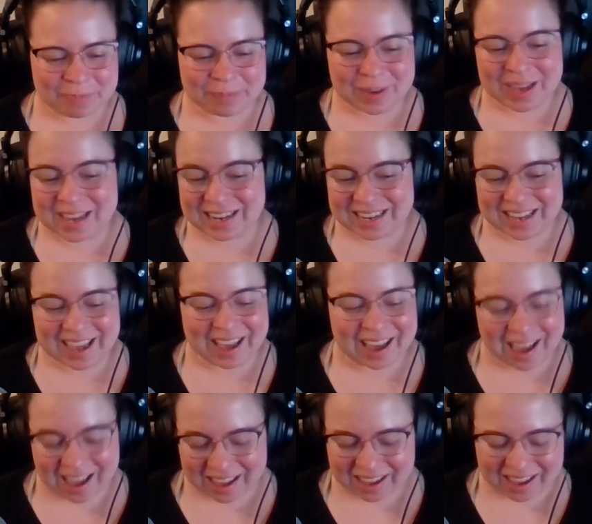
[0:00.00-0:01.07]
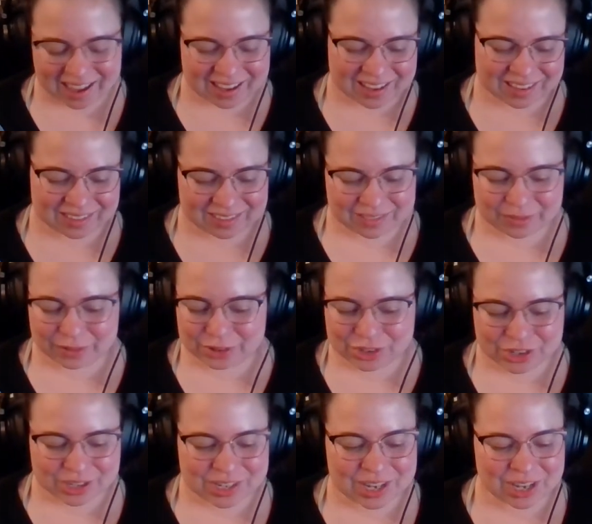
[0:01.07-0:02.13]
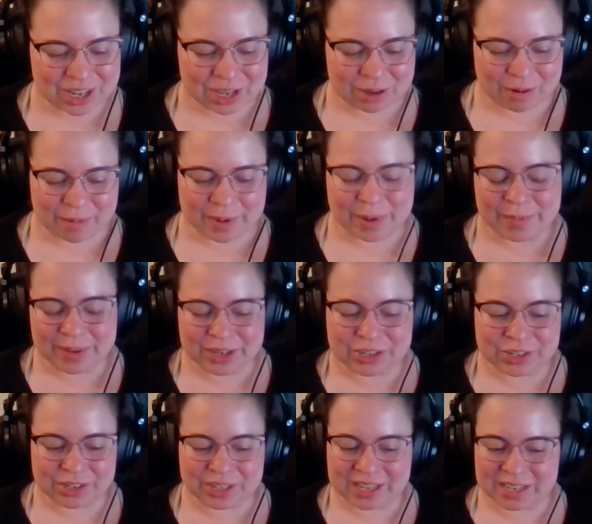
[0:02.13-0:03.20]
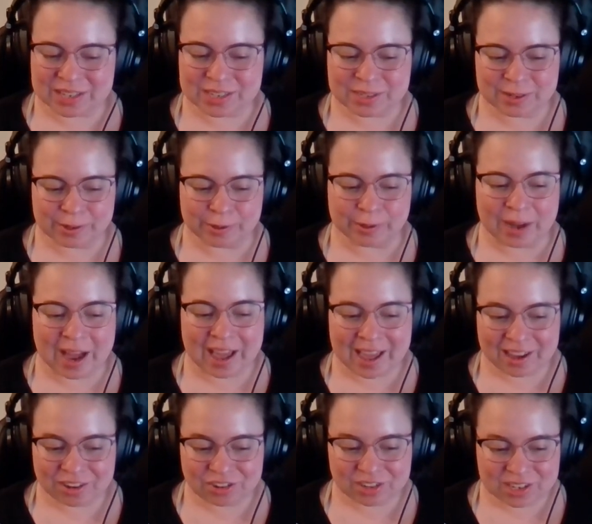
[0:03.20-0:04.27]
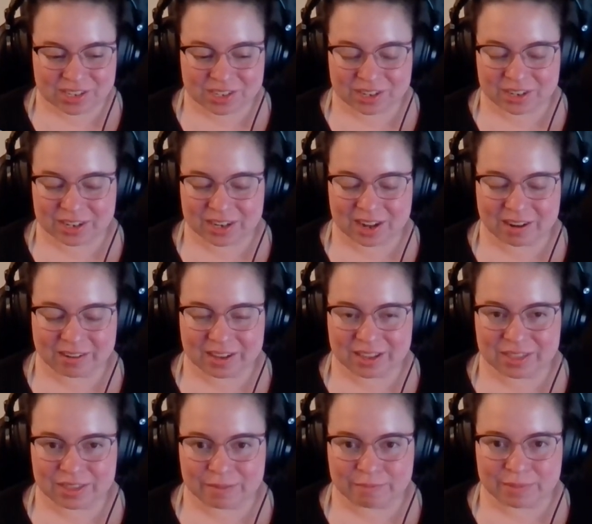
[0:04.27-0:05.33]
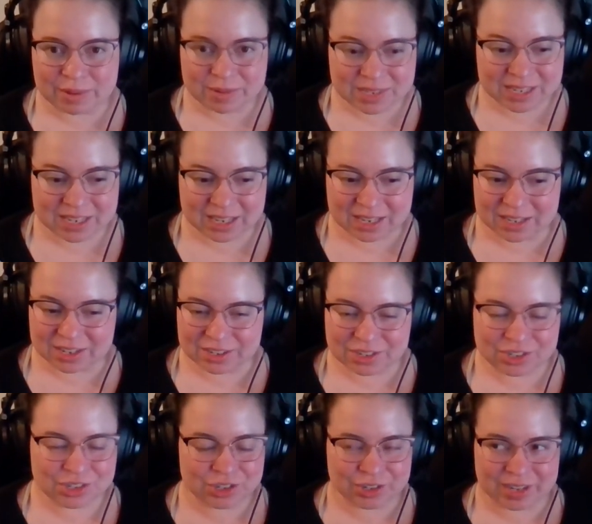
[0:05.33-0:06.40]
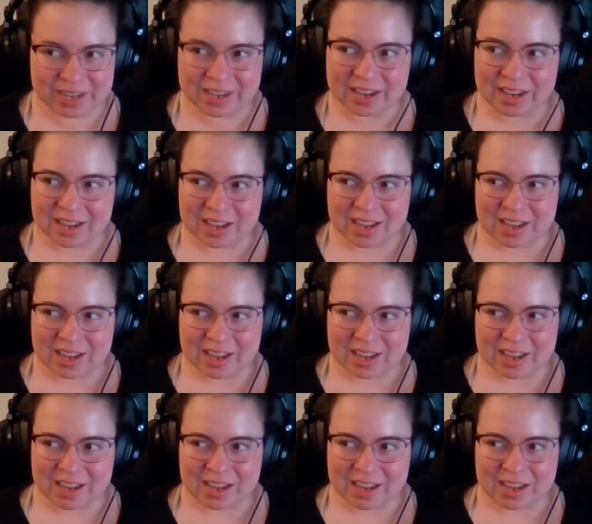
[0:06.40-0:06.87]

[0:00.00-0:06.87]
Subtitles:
But yeah, I can for sure tell you about my journey. So I actually started out in the music industry.